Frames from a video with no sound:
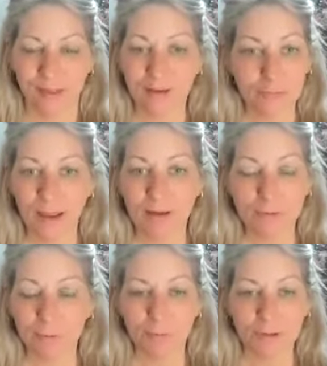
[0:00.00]
And we have
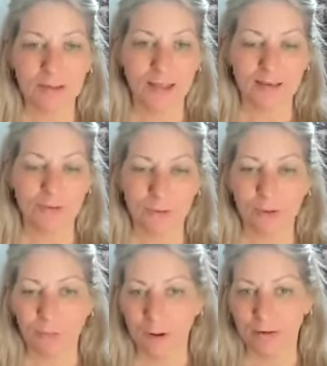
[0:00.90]
to bring that into our
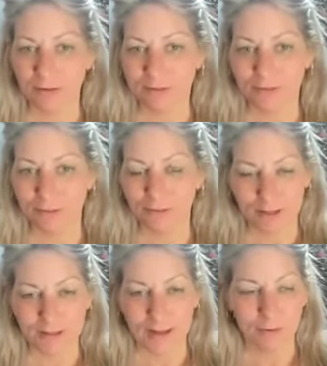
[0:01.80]
awareness
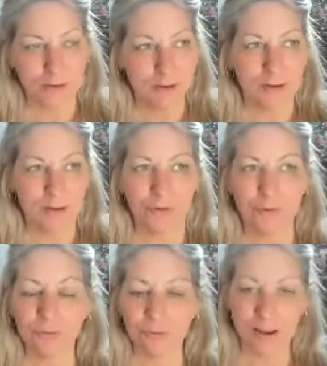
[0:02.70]
right now,
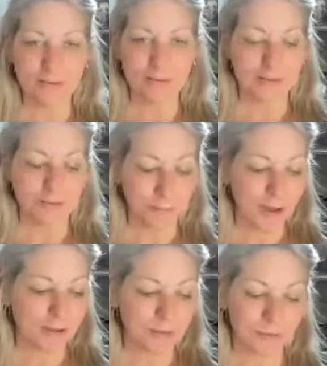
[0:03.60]
to rest, to
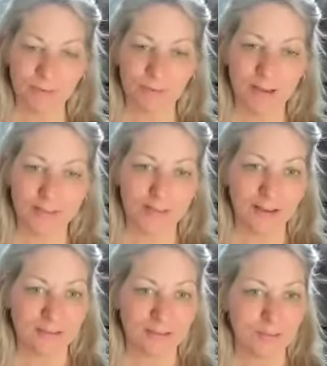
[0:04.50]
pause, to reflect, and
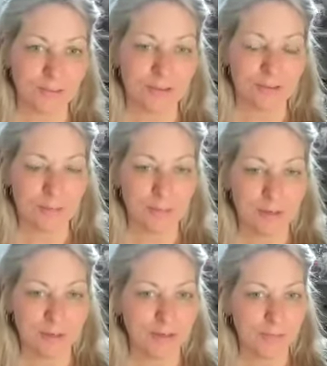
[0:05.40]
ask if this is
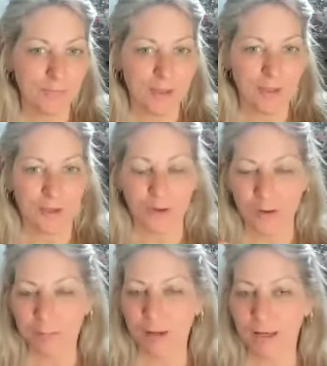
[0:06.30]
being, you know,
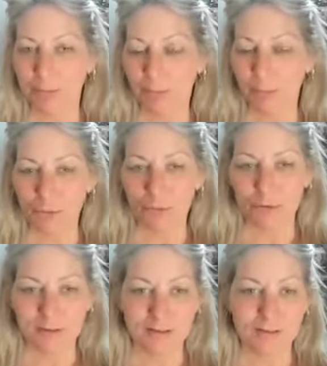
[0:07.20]
am I
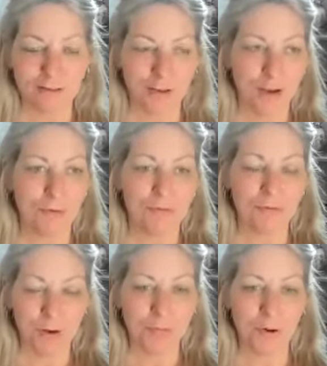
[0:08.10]
approaching this
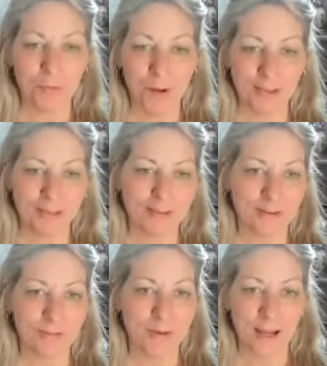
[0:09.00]
from a way that's
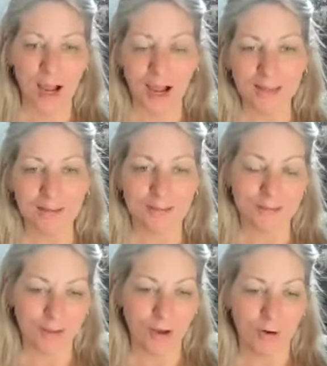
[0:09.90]
of my
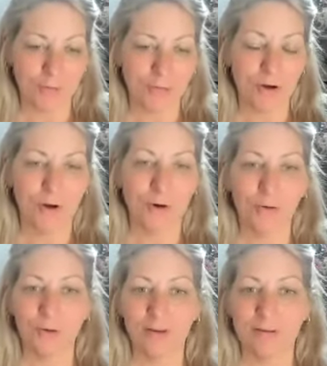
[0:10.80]
highest self?
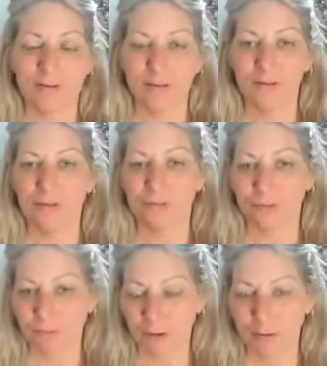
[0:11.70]
Or is this,
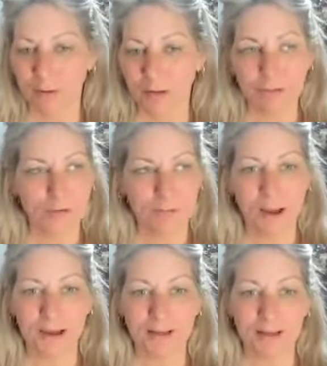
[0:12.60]
am I
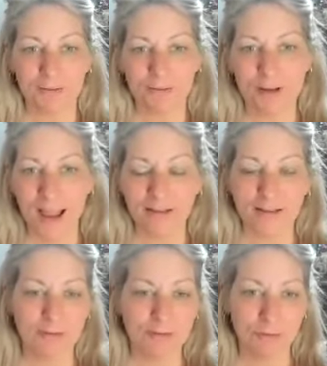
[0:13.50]
responding and
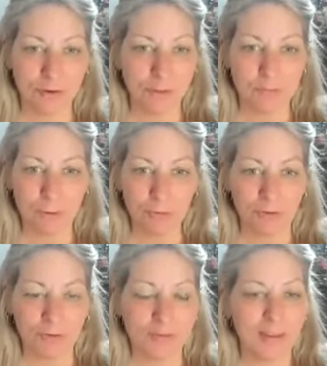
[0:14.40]
reacting from
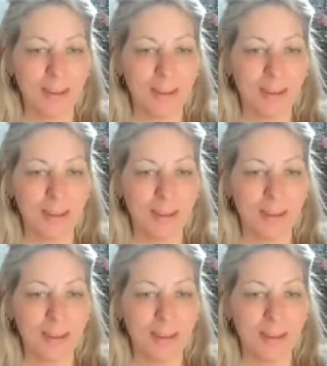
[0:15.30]
emotions?